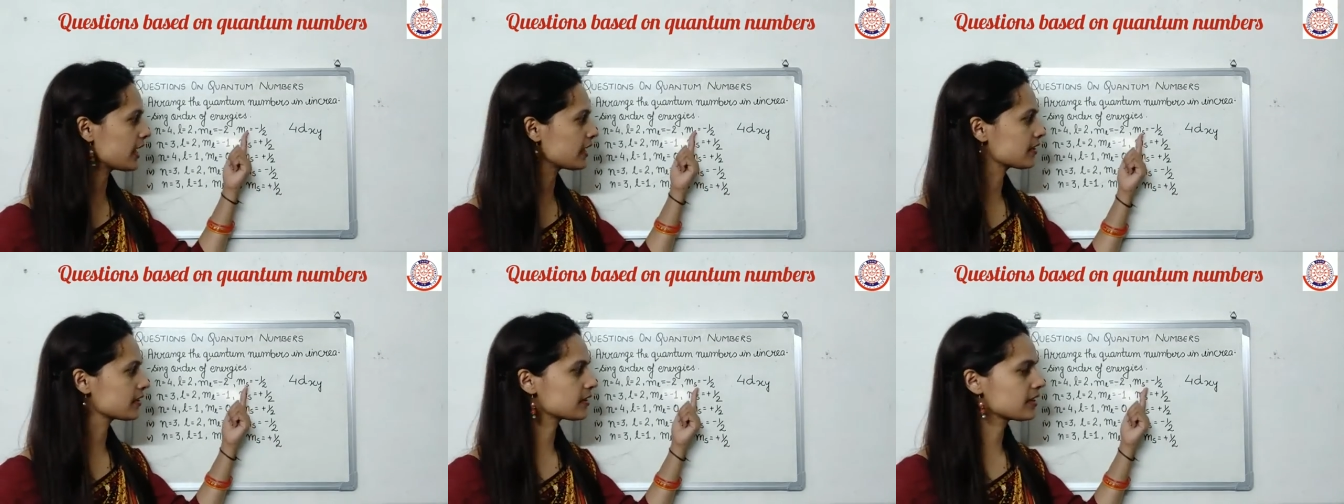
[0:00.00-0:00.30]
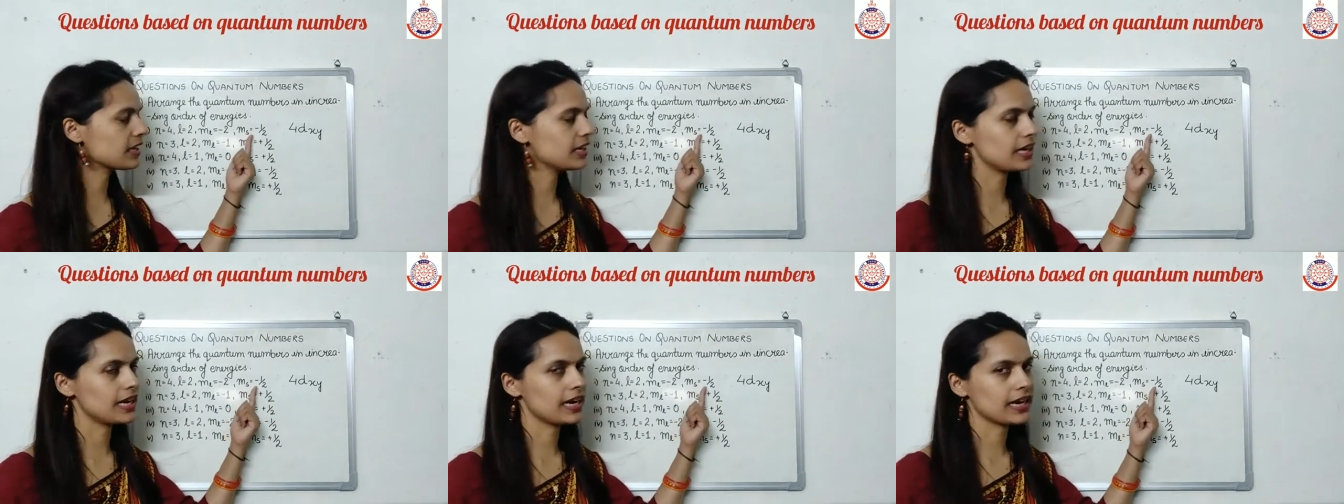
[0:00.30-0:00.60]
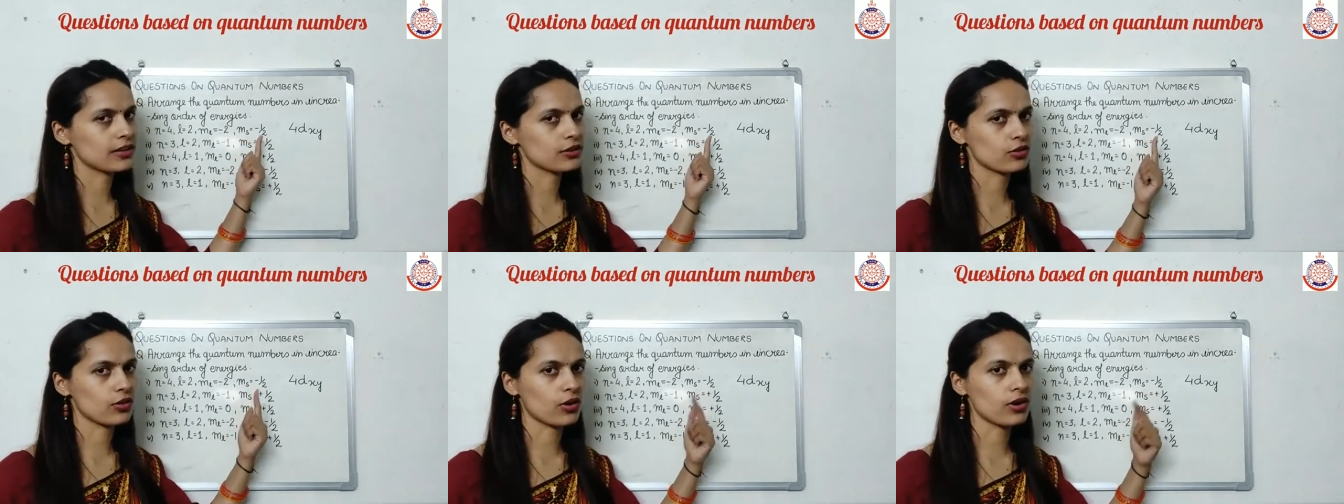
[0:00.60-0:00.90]
that is the
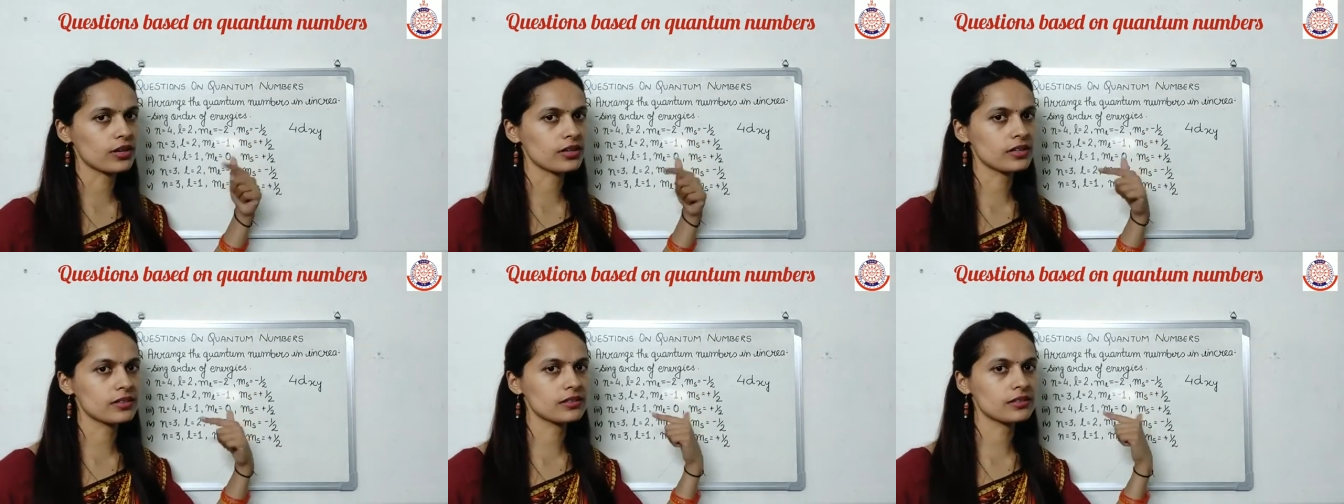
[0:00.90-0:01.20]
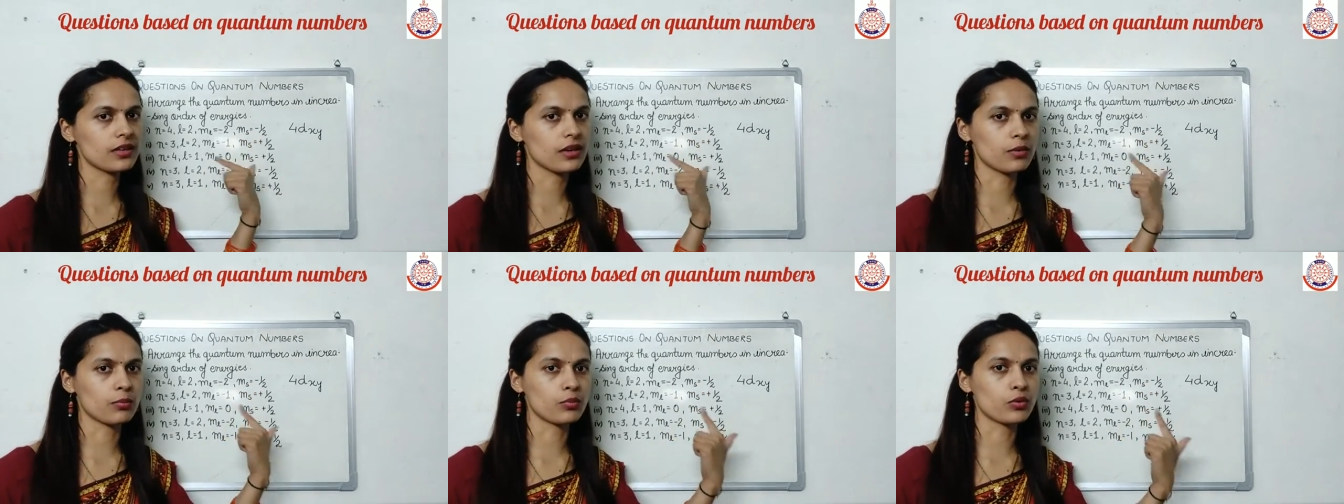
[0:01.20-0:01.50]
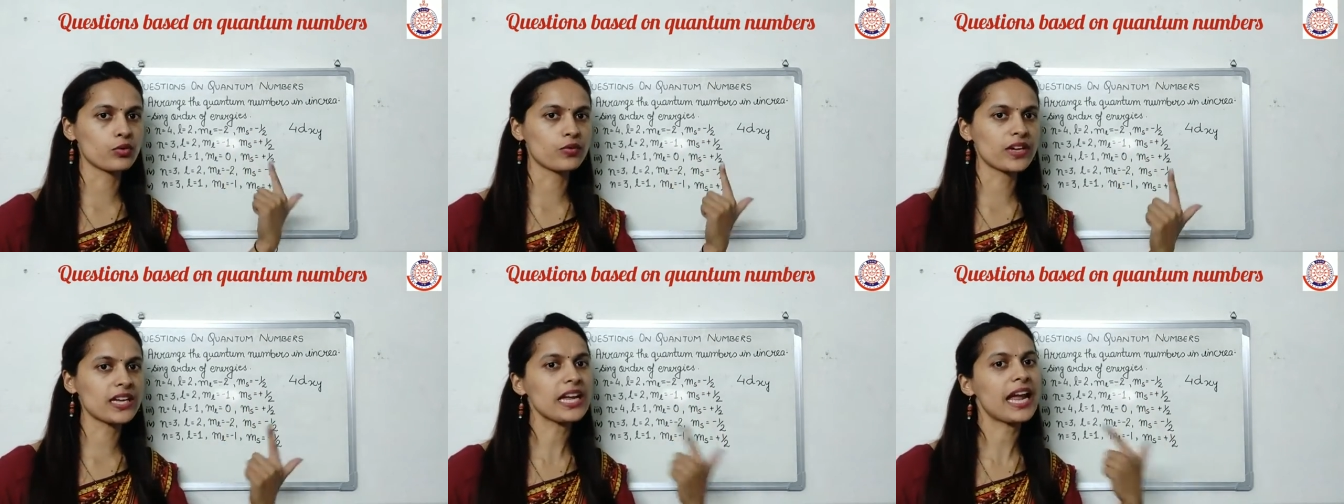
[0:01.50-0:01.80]
electron is
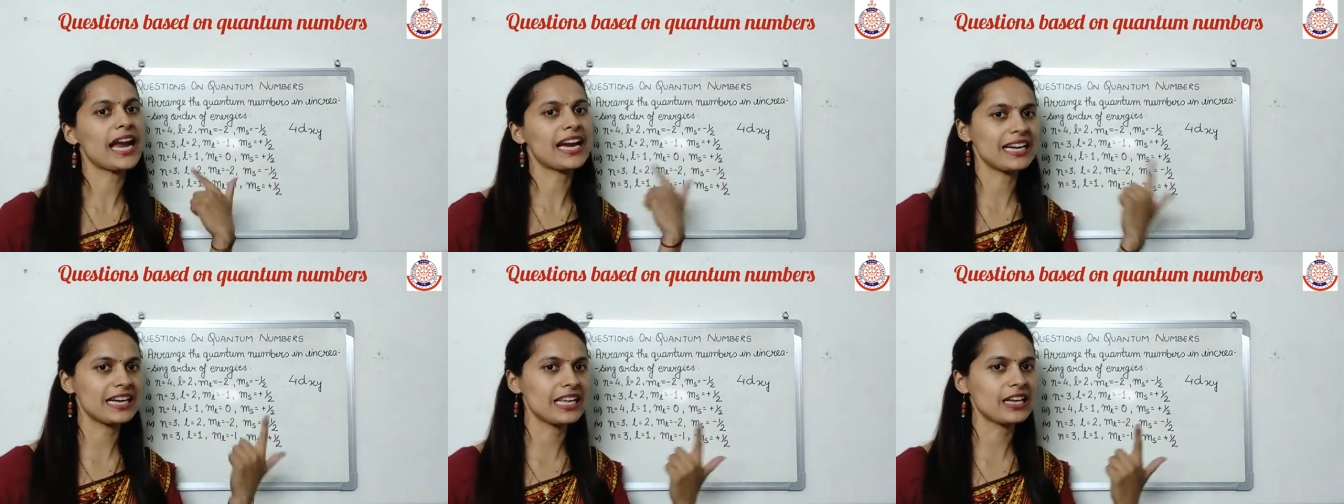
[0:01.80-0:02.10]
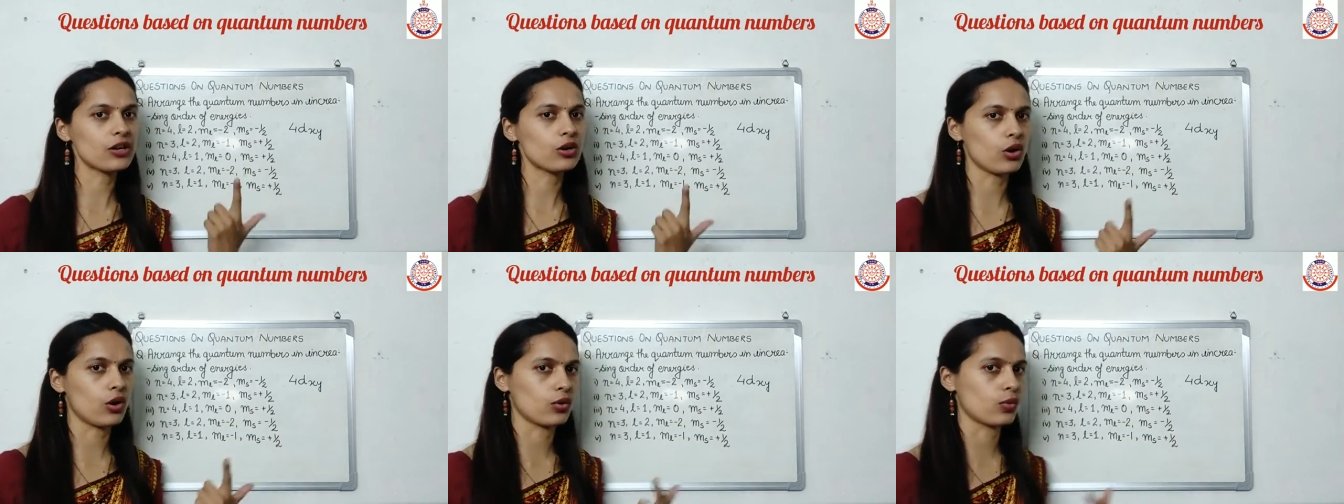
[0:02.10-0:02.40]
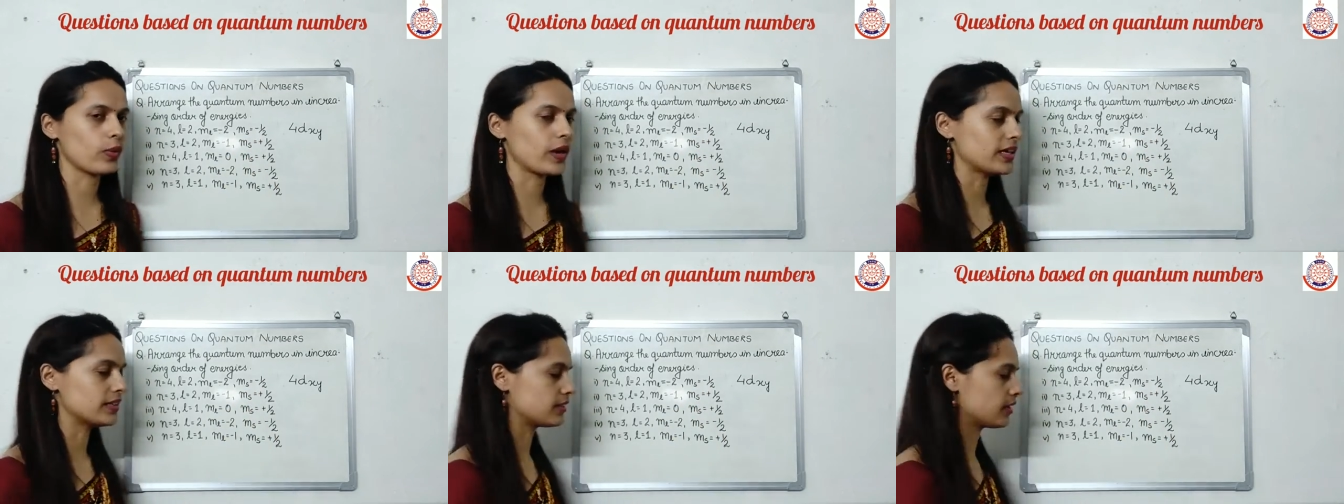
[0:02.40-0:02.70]
moving
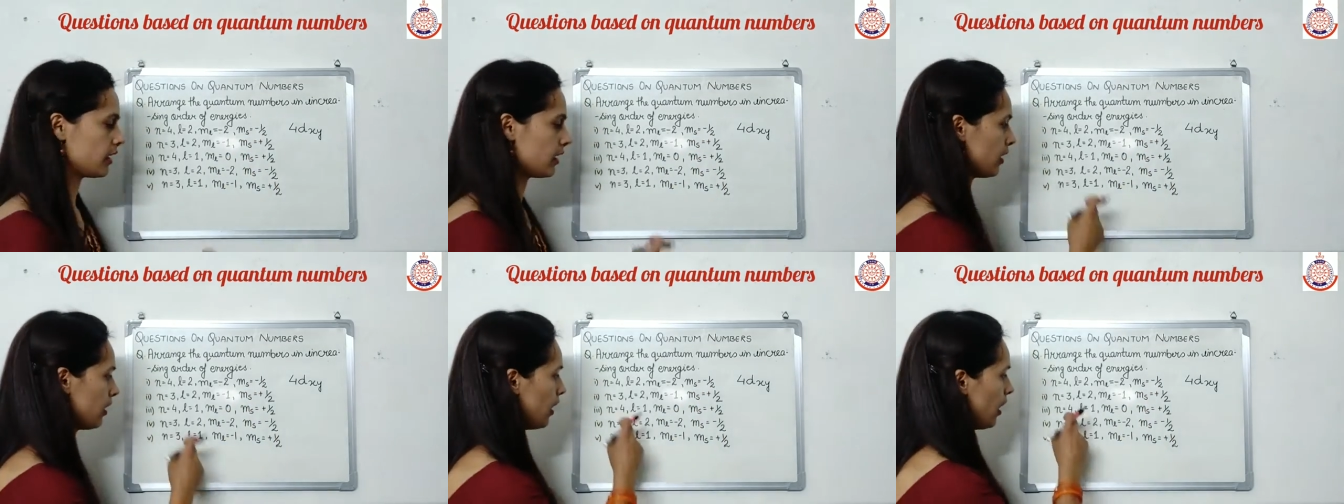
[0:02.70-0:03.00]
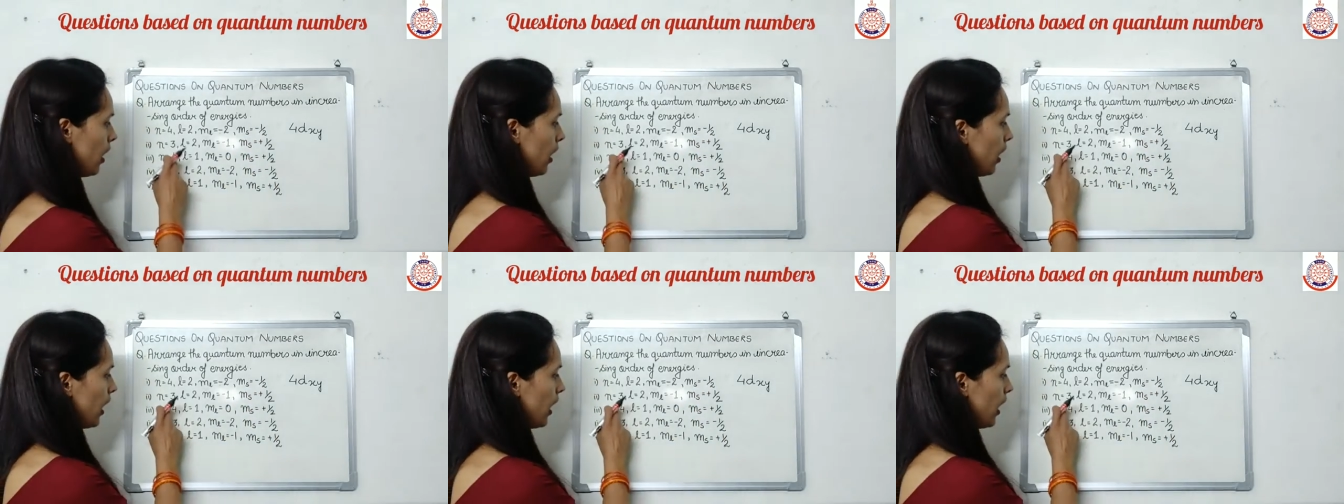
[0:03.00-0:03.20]
anti-clockwise here.